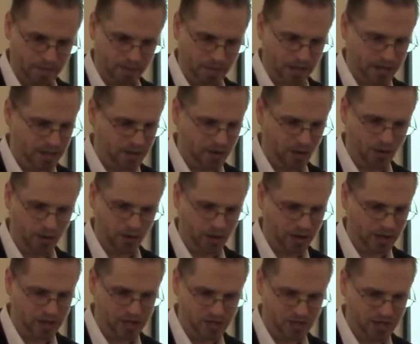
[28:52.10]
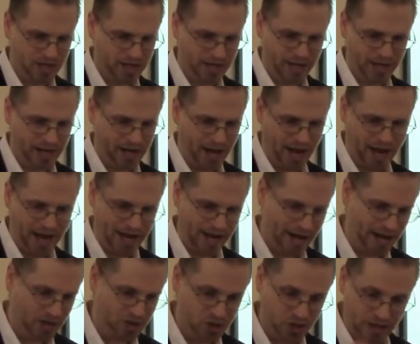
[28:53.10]
But in all honesty, and, and I
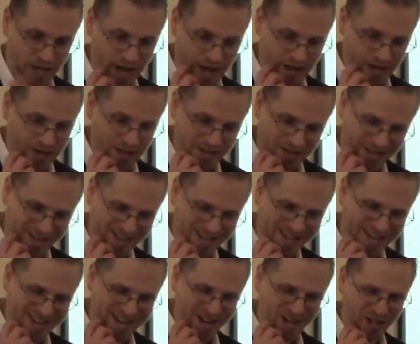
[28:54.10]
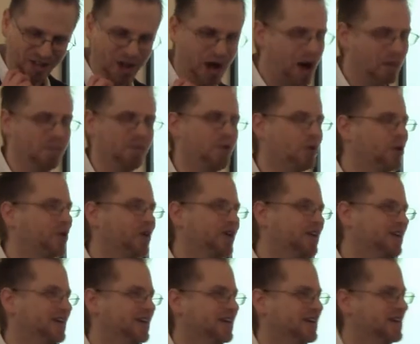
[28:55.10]
actually had a lot
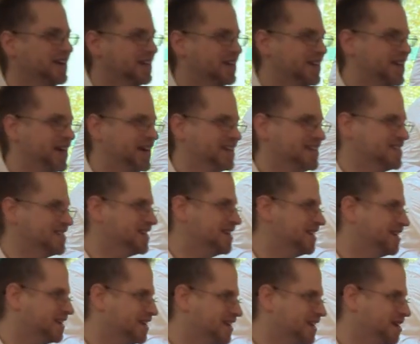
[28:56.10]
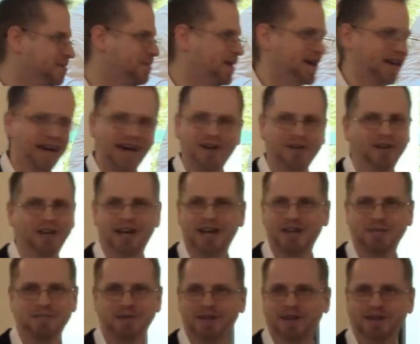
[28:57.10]
more that uh, in my
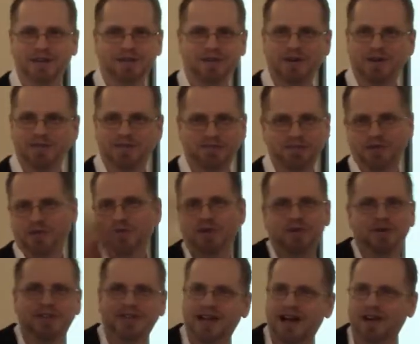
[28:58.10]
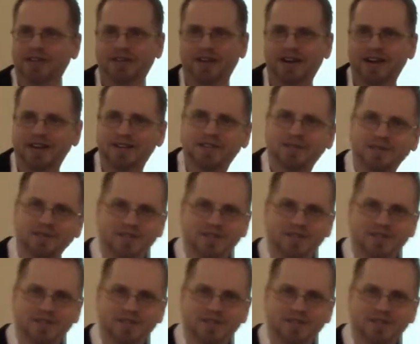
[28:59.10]
outline, but you know what? Fooey with the outline.